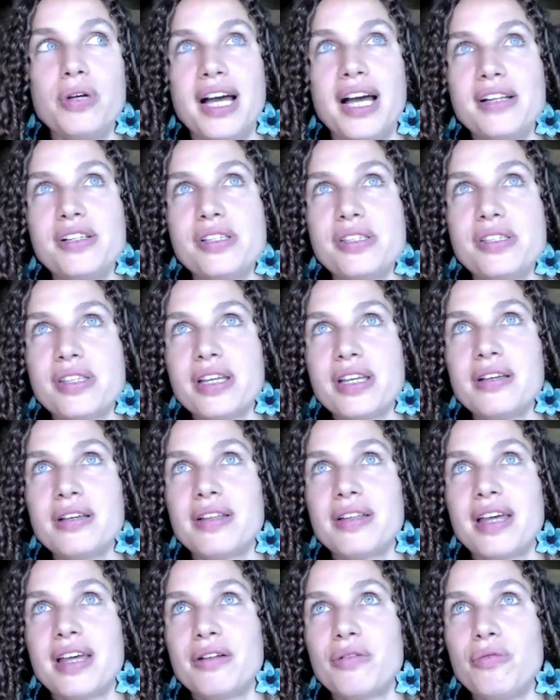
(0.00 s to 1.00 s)
I just think
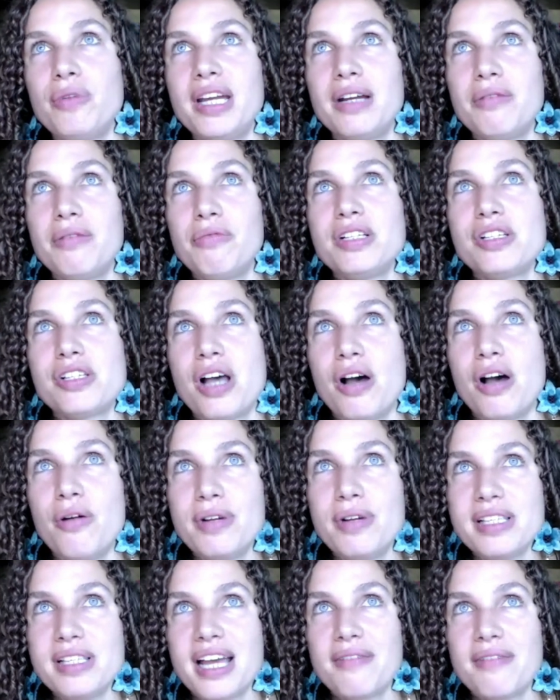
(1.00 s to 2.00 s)
like we just
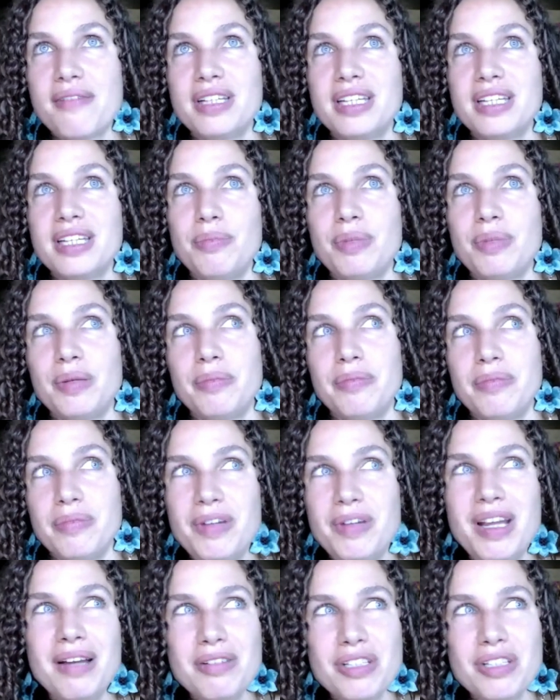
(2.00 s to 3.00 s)
always have to
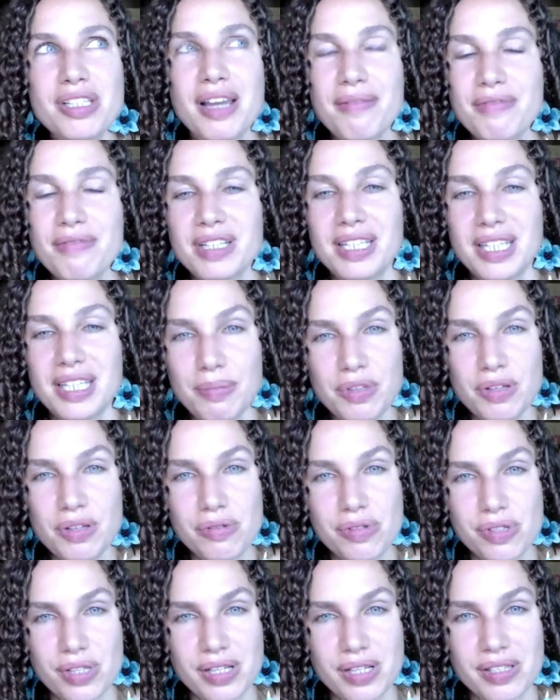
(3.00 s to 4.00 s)
we always just have to keep
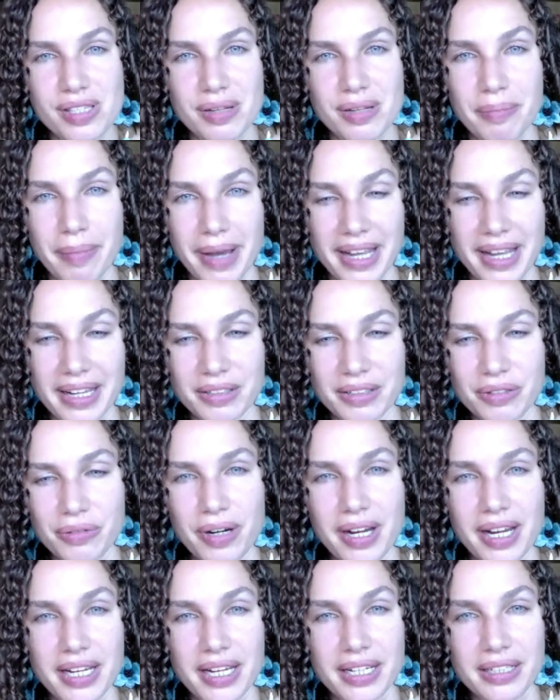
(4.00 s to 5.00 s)
those things in mind,
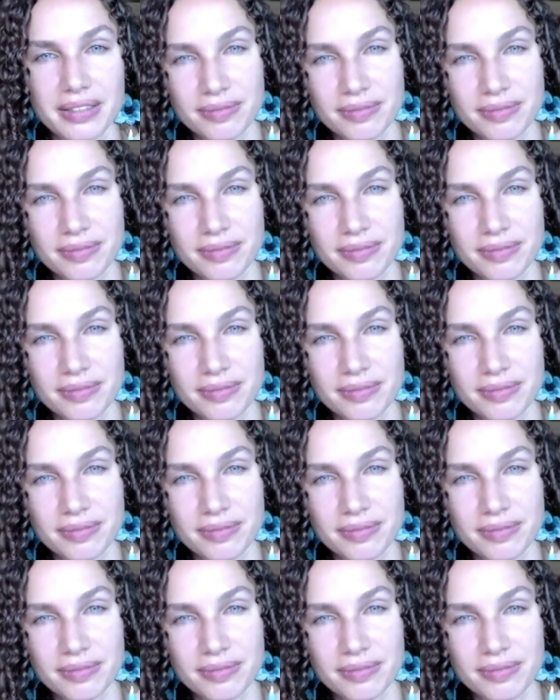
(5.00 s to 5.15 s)
right?